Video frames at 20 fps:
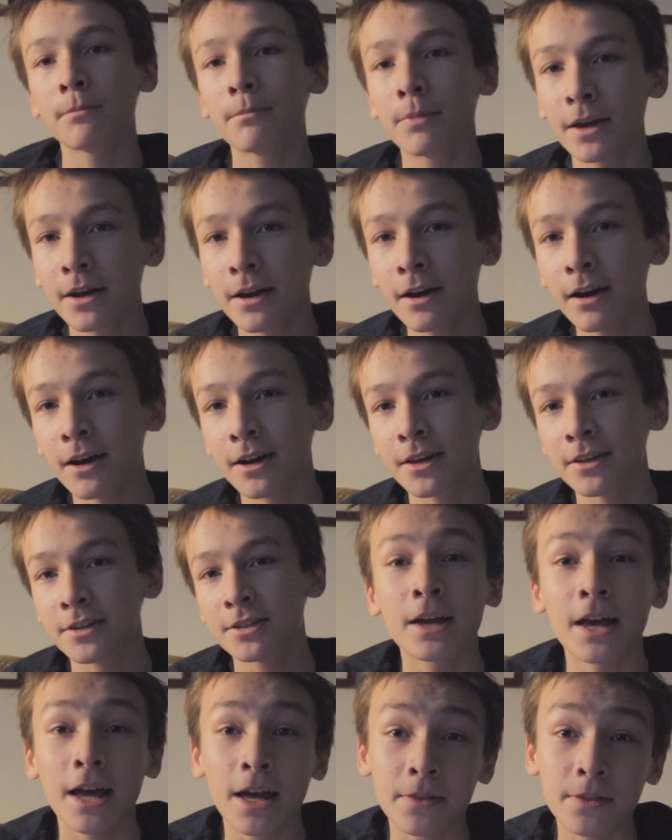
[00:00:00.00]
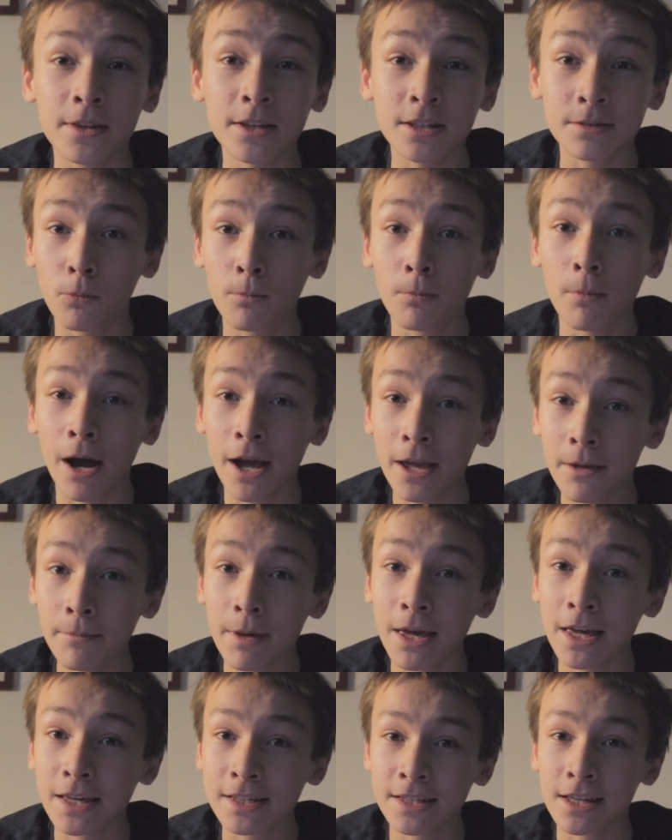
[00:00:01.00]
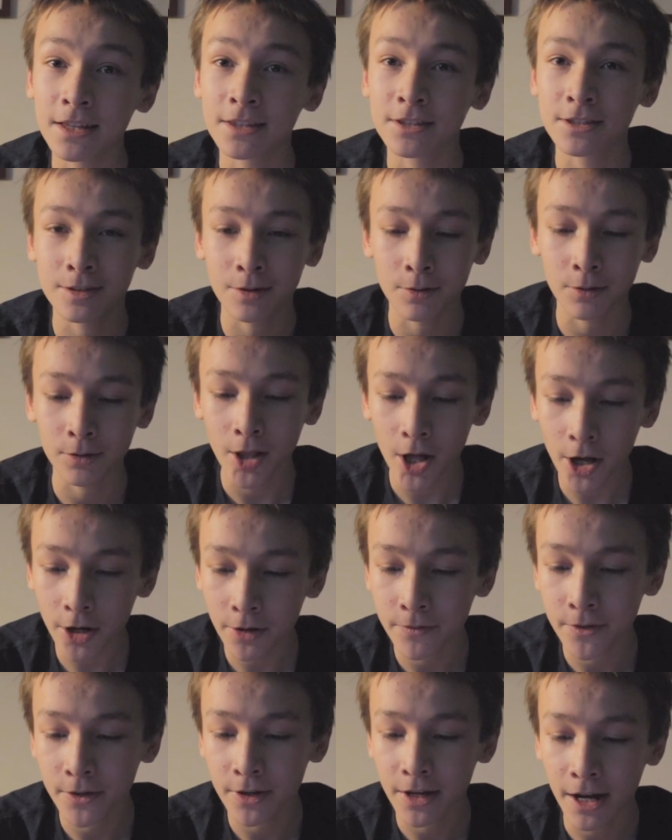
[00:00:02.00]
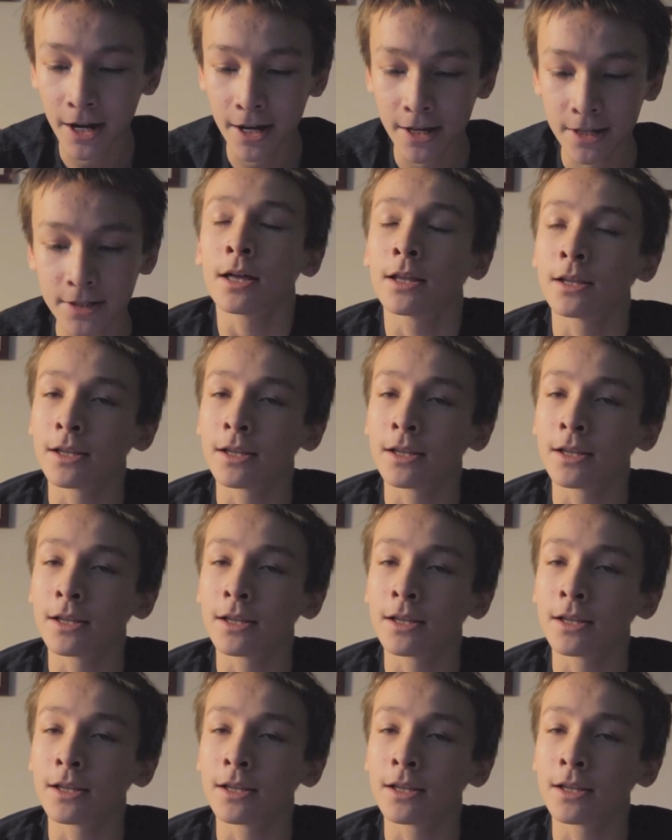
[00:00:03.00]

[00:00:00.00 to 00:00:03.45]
Because, and this might make sense to a lot of you guys,